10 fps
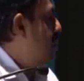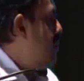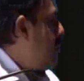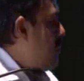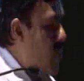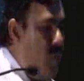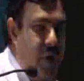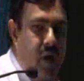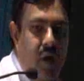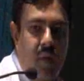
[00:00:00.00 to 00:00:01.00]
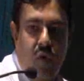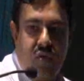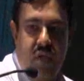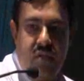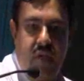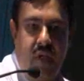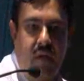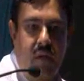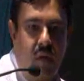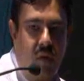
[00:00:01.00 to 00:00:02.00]
was optical remote sensing.
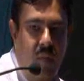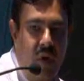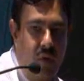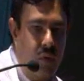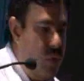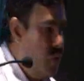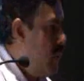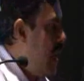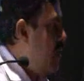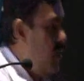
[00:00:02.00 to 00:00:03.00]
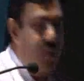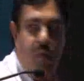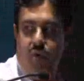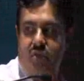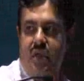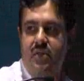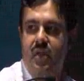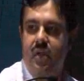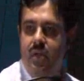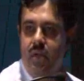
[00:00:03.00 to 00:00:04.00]
Now coming to microwave remote
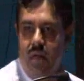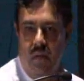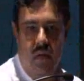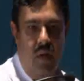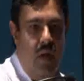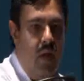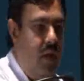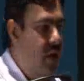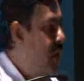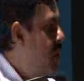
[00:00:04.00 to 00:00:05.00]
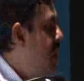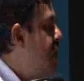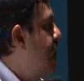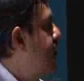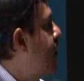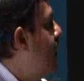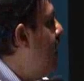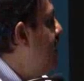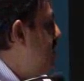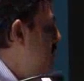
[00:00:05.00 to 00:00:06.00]
sensing. As I mentioned,
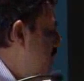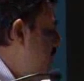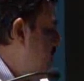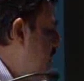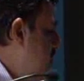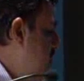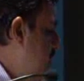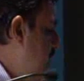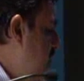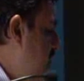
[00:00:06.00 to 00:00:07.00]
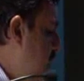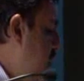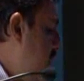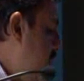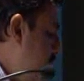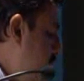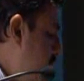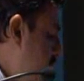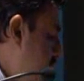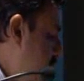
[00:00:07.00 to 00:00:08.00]
radar is a basic sensor, and in fact, you
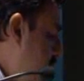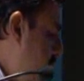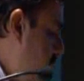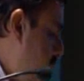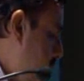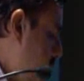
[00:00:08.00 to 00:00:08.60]
must be